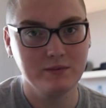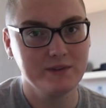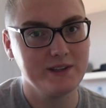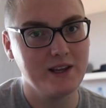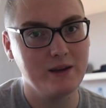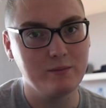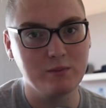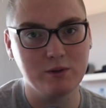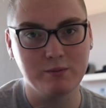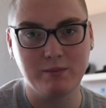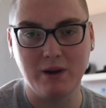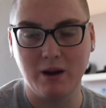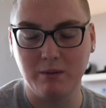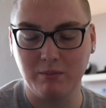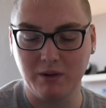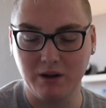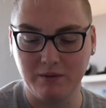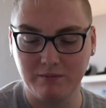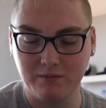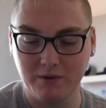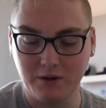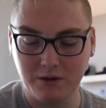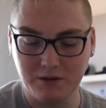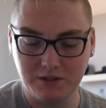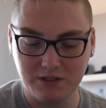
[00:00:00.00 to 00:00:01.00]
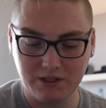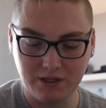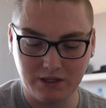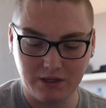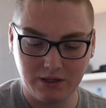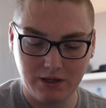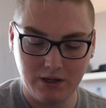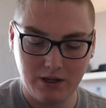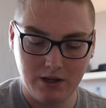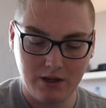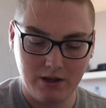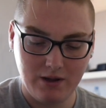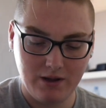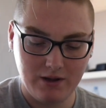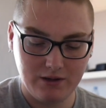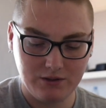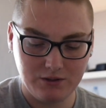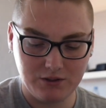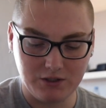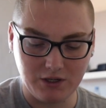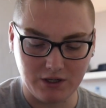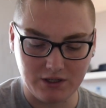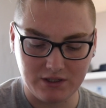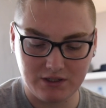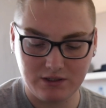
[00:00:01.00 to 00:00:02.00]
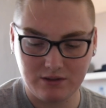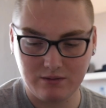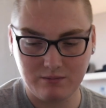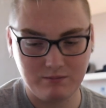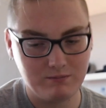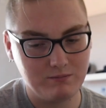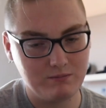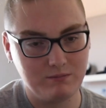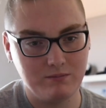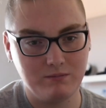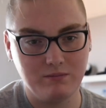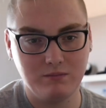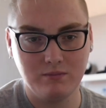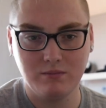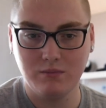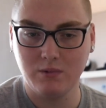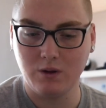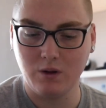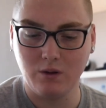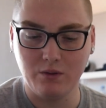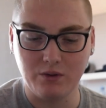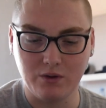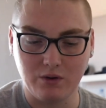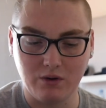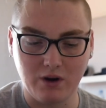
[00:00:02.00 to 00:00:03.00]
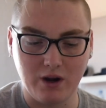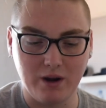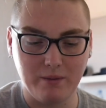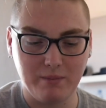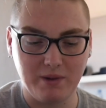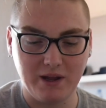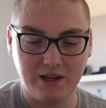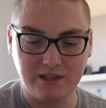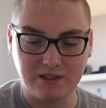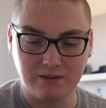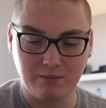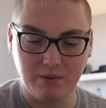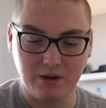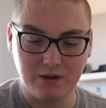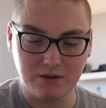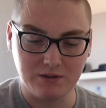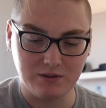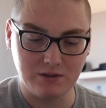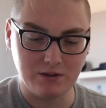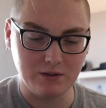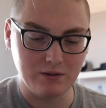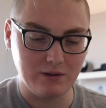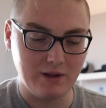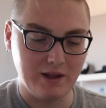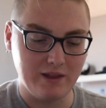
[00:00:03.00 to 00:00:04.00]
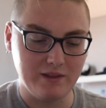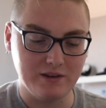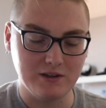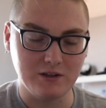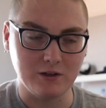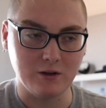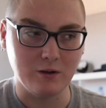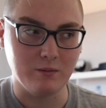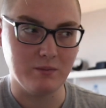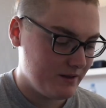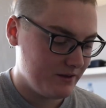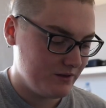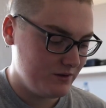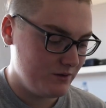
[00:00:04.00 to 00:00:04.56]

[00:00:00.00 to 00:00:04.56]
Same as back button focusing, just on the grip as opposed to at the top.